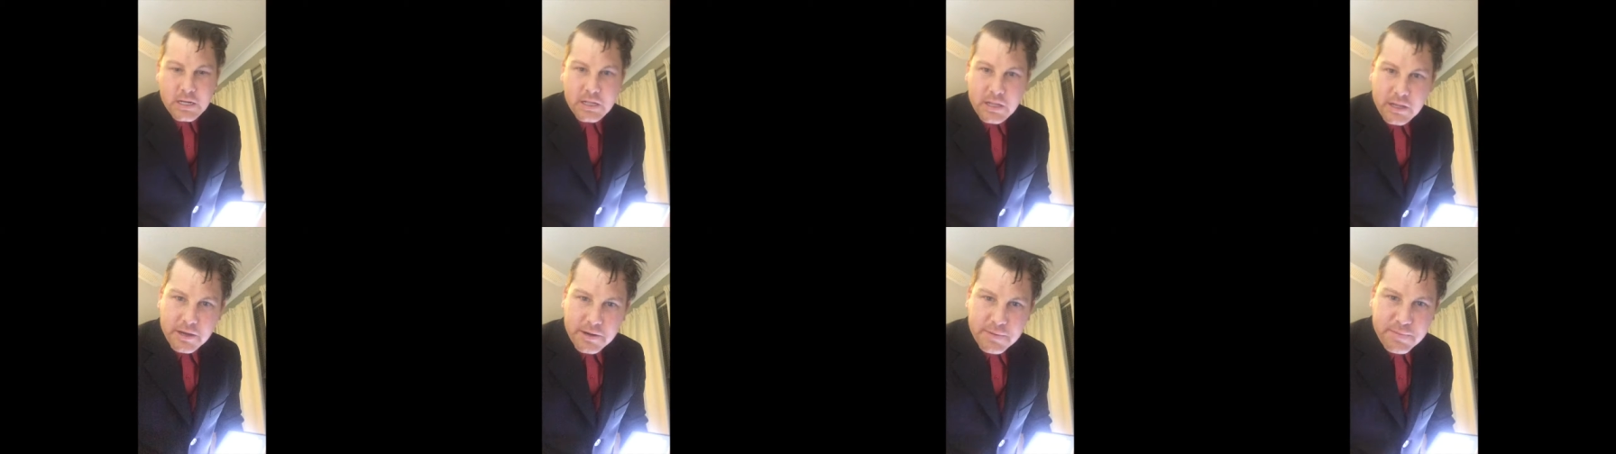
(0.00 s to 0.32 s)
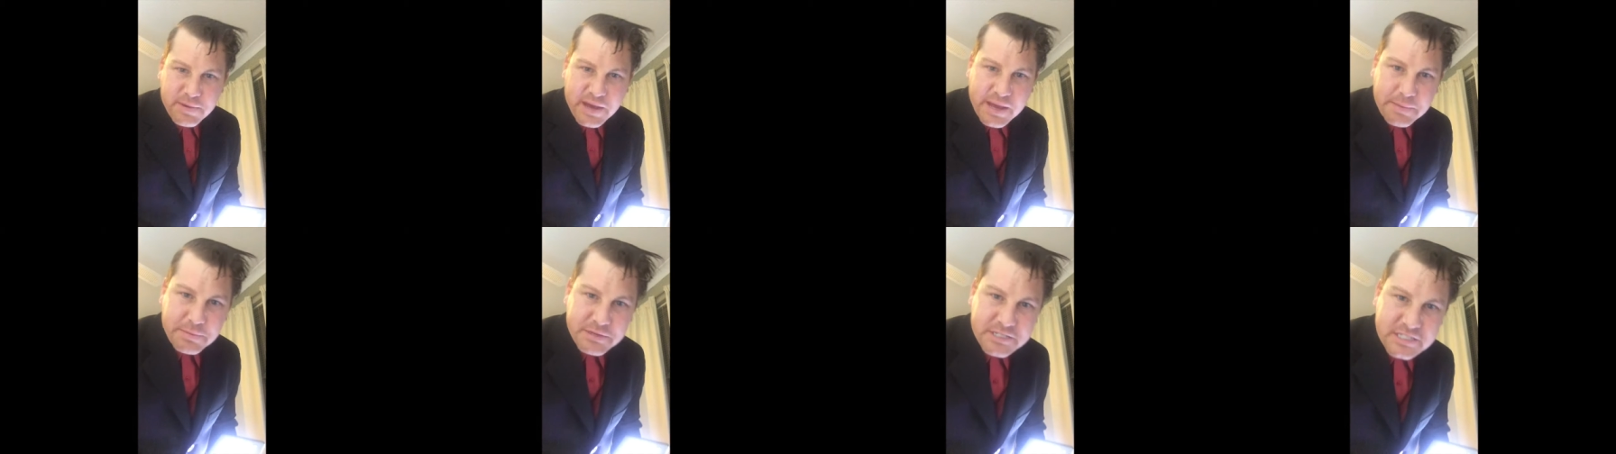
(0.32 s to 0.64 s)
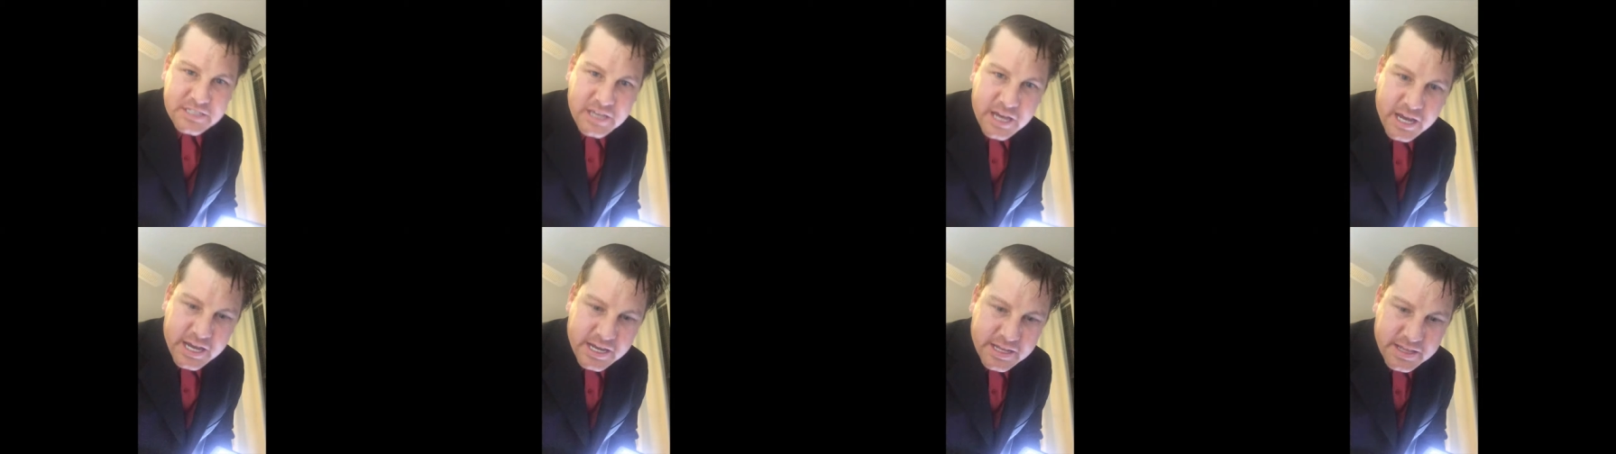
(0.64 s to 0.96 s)
A lot of people
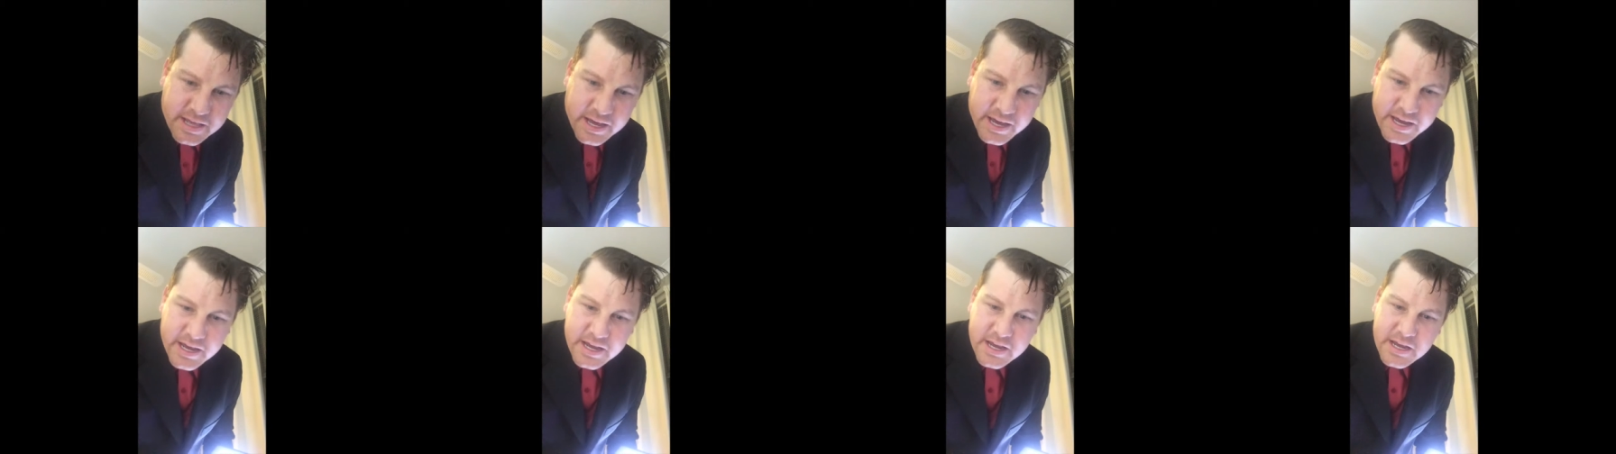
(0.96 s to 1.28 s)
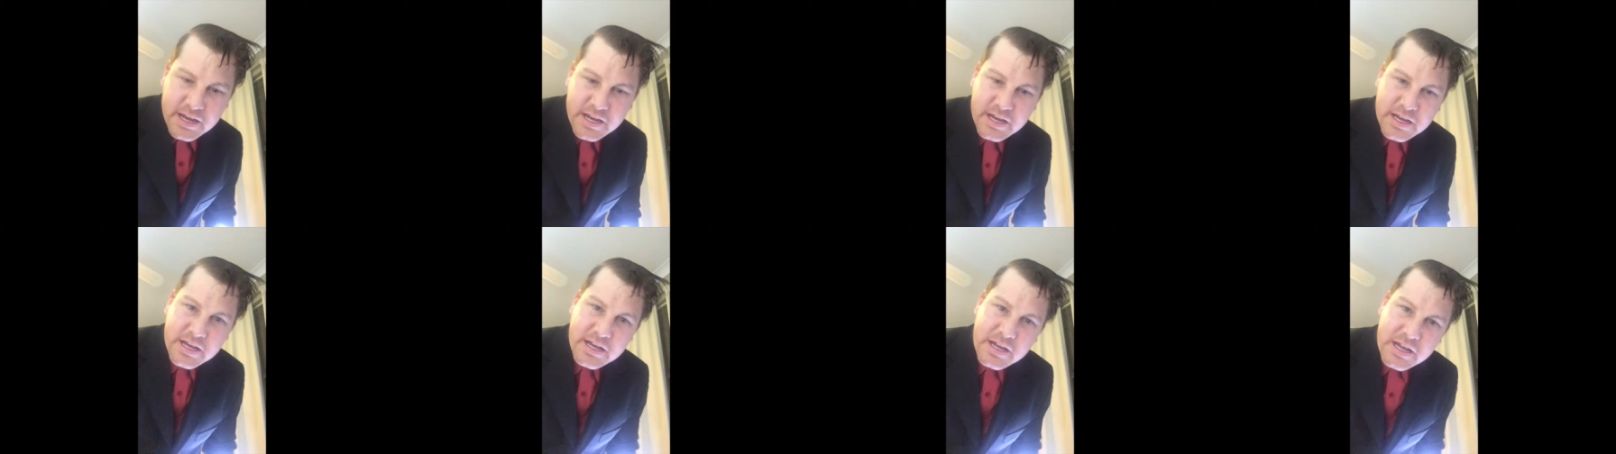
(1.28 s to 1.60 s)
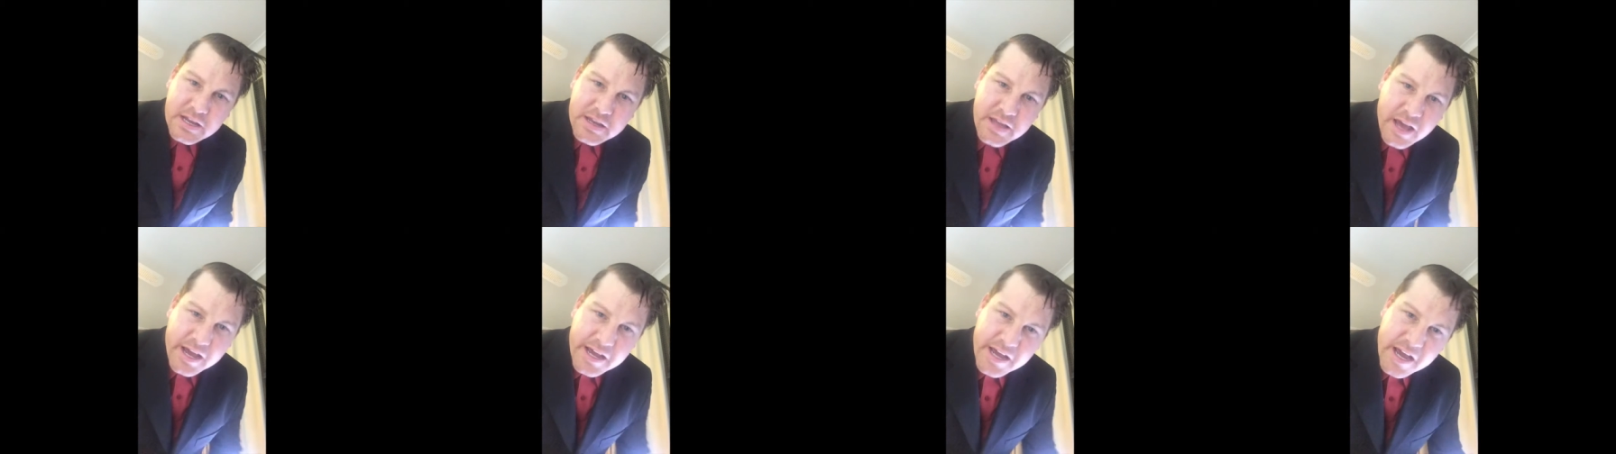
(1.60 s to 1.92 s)
say they
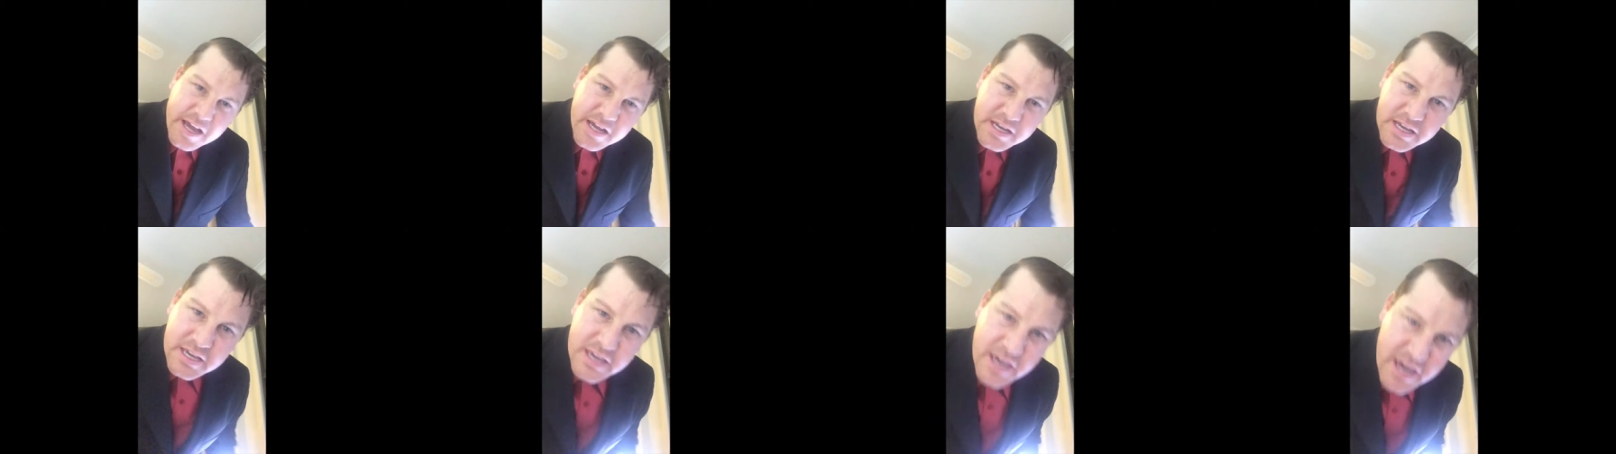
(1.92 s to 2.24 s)
they ain't